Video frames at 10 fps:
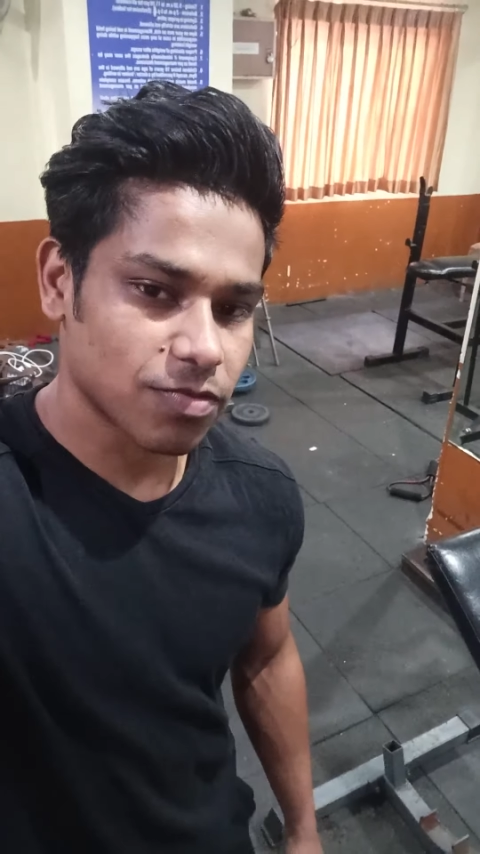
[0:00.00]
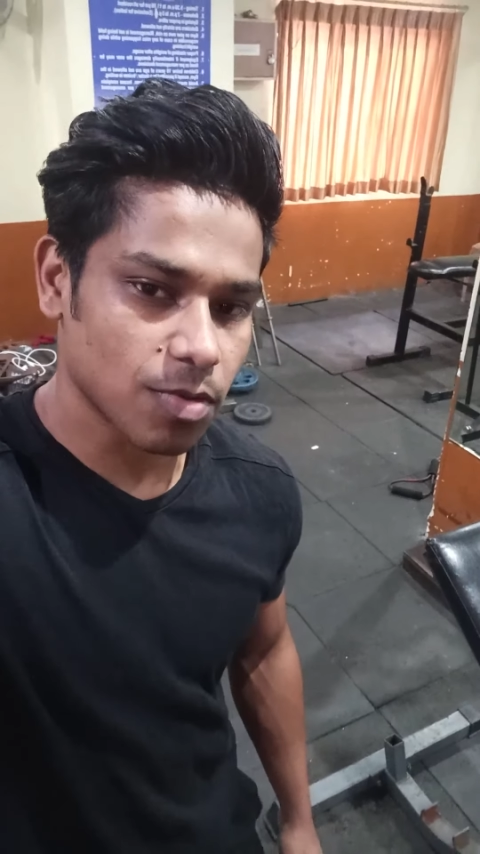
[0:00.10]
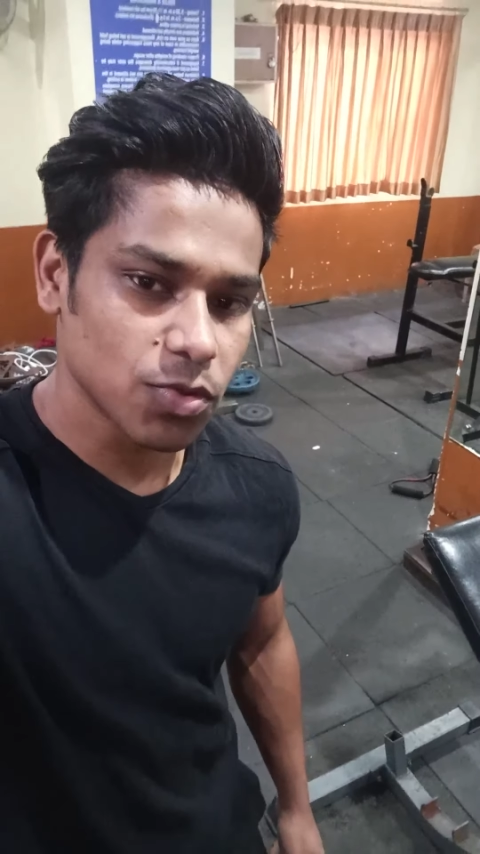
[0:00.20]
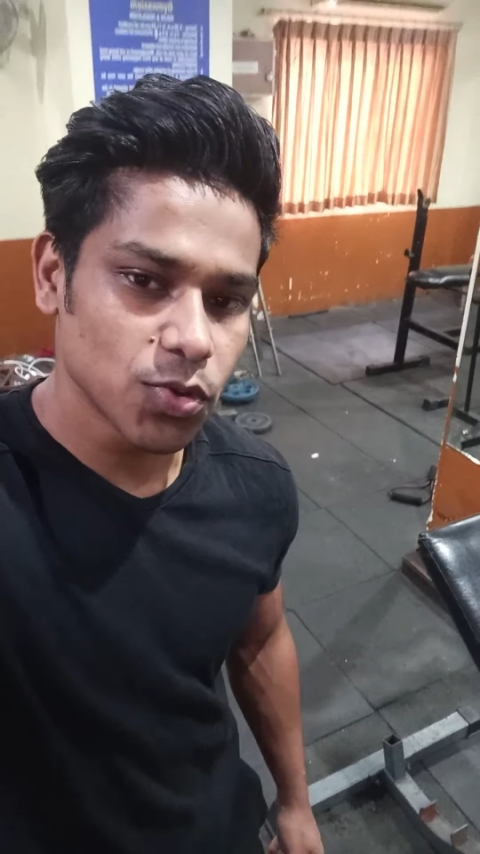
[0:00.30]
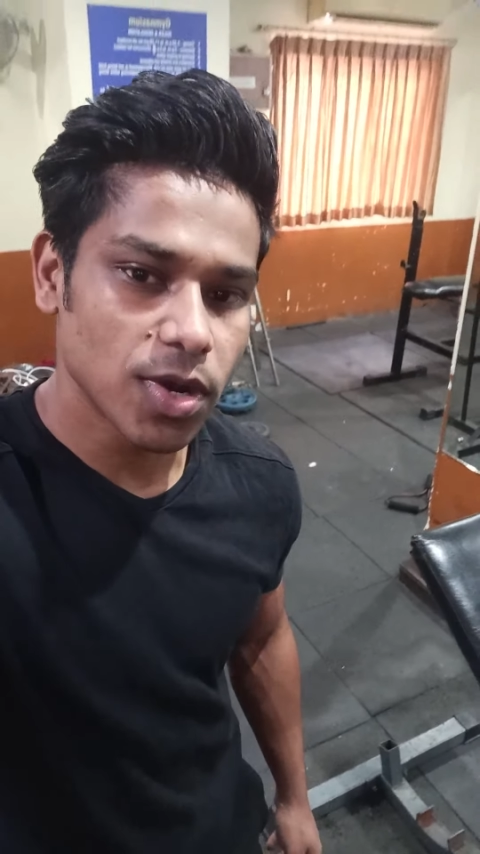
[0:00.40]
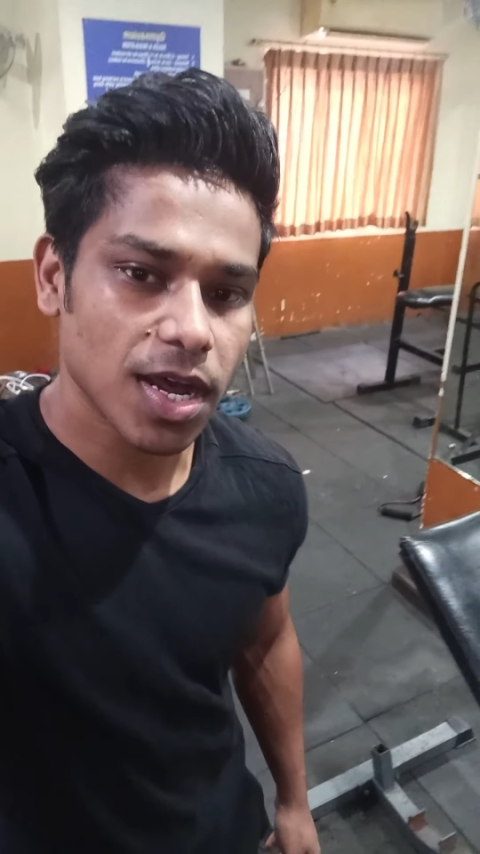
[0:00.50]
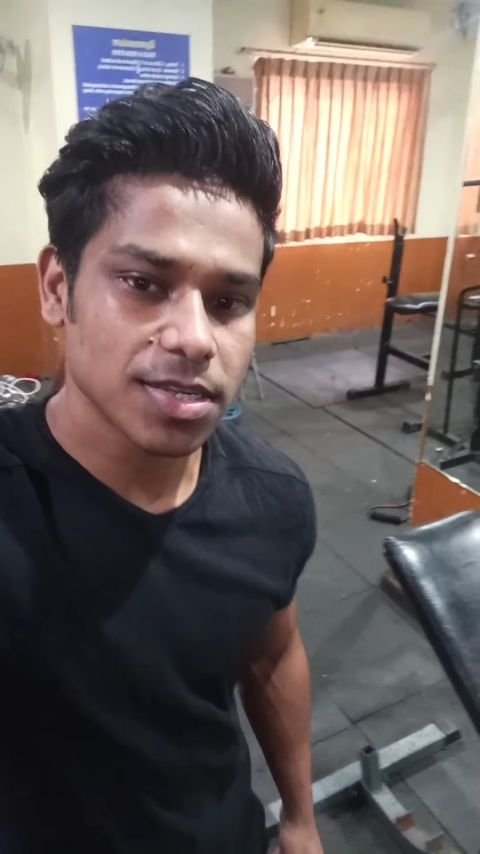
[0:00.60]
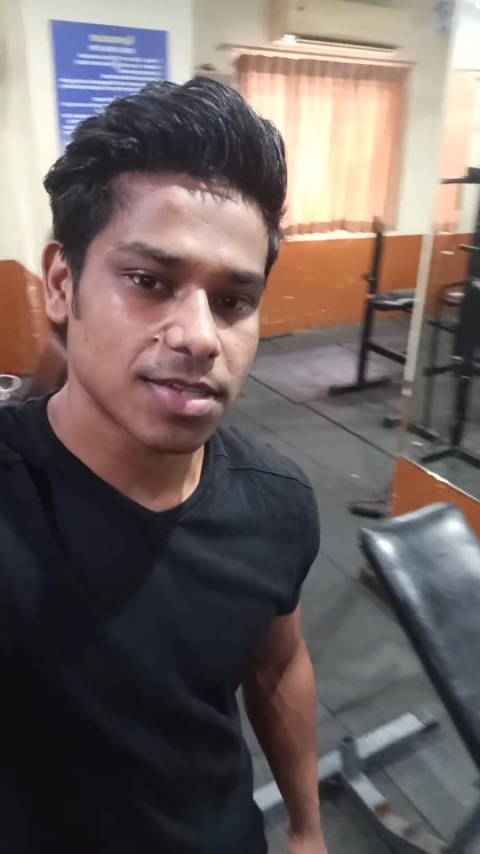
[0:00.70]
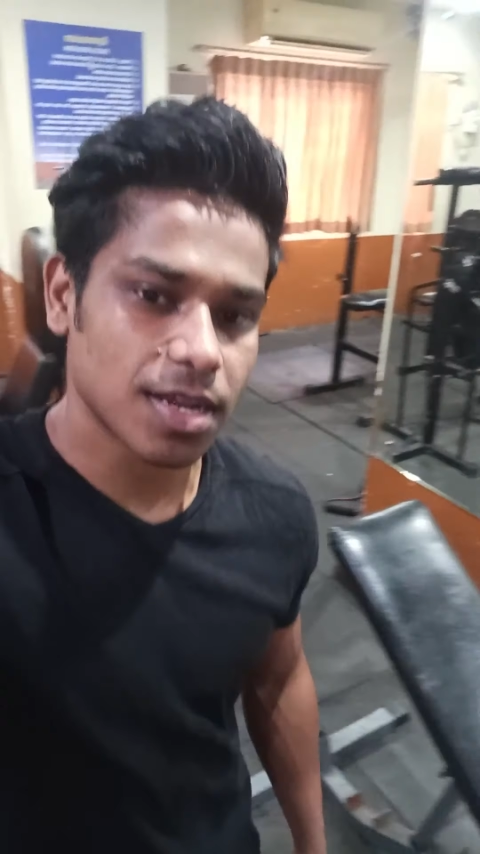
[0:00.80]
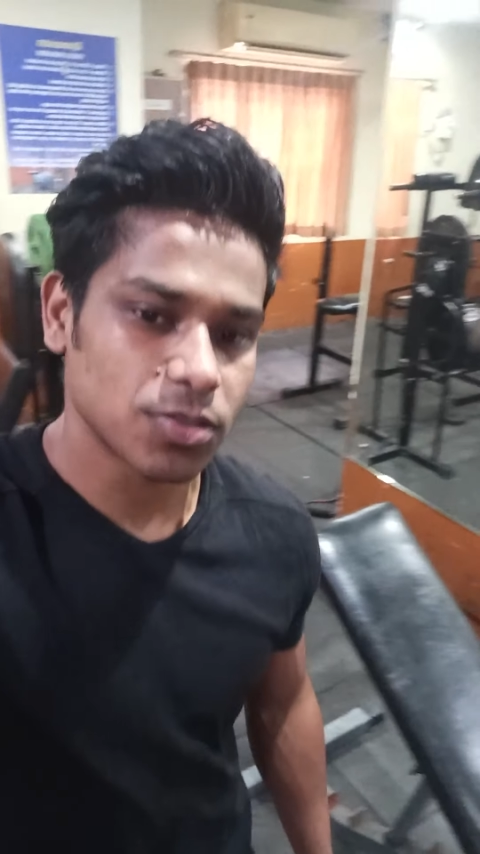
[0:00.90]
from you
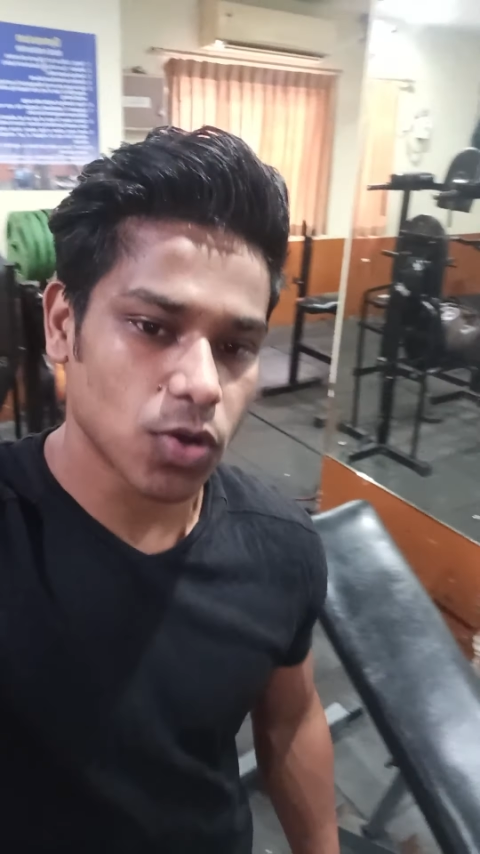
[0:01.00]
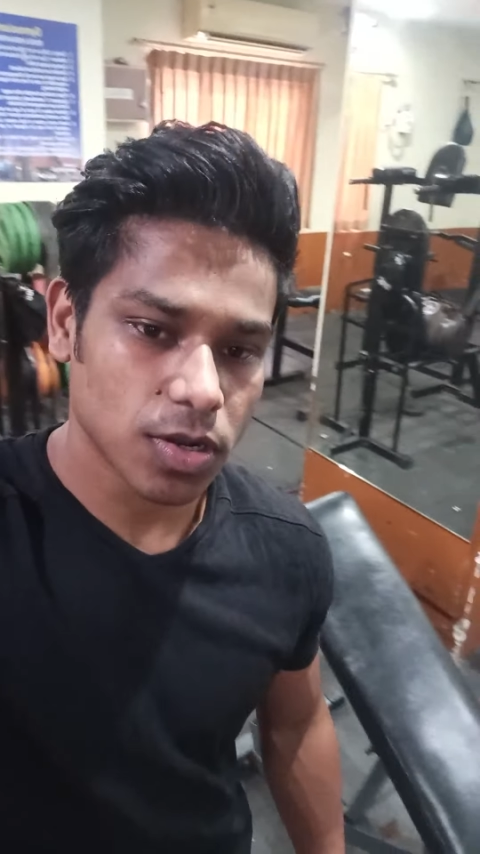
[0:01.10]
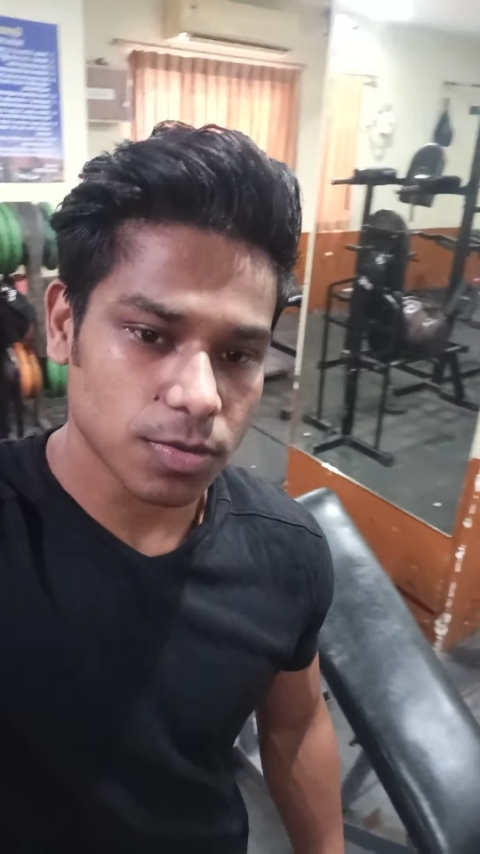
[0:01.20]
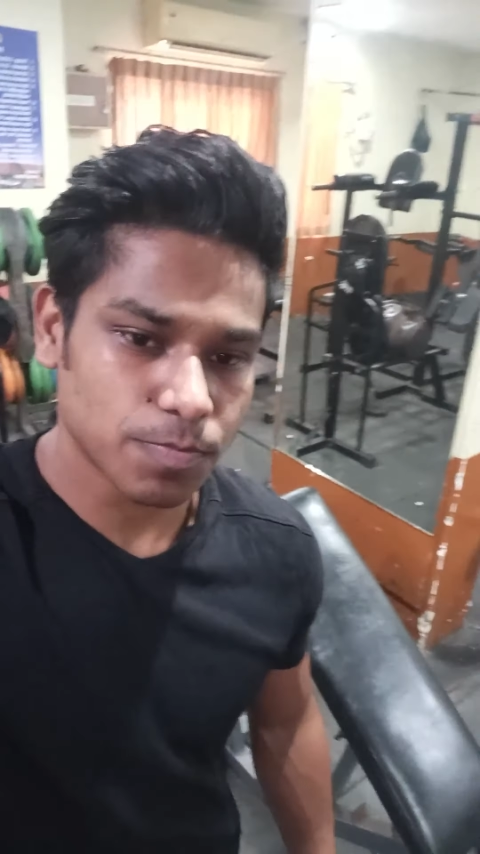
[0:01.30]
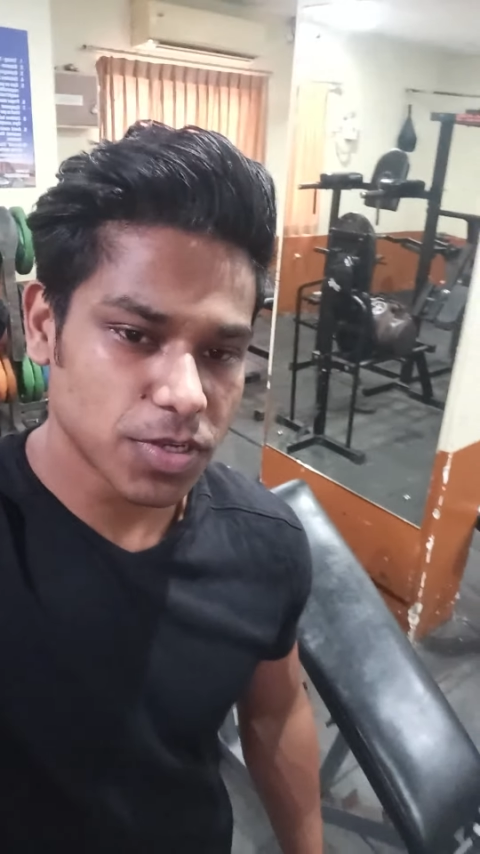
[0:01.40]
guys that Daulat,